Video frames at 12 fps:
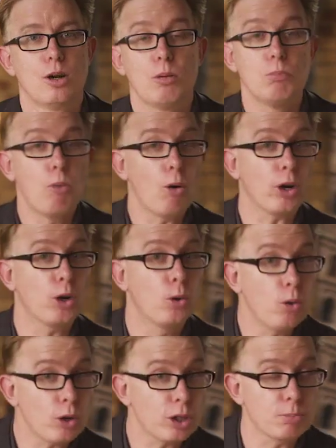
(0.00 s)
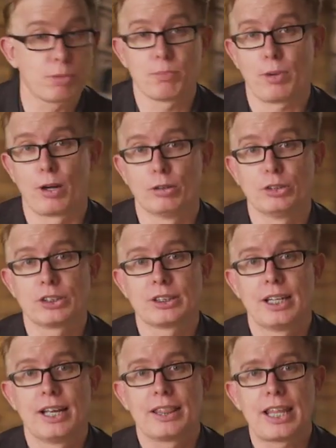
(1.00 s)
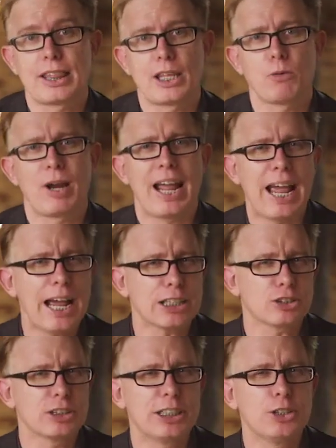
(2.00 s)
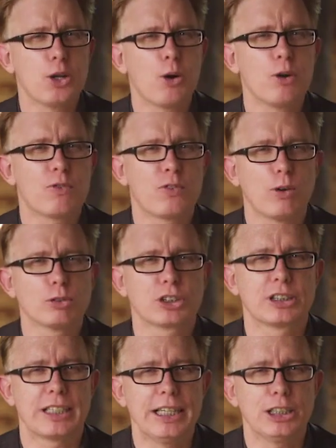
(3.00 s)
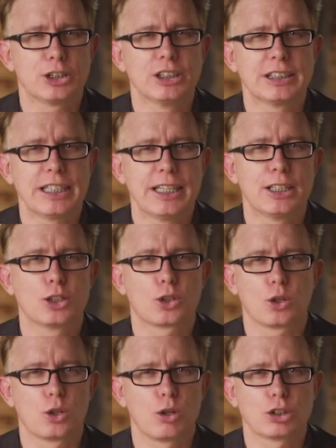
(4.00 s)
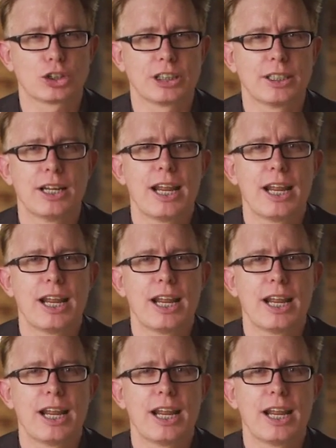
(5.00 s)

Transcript: Morna Hooker proposed that there were actually no false teachers in Colossae,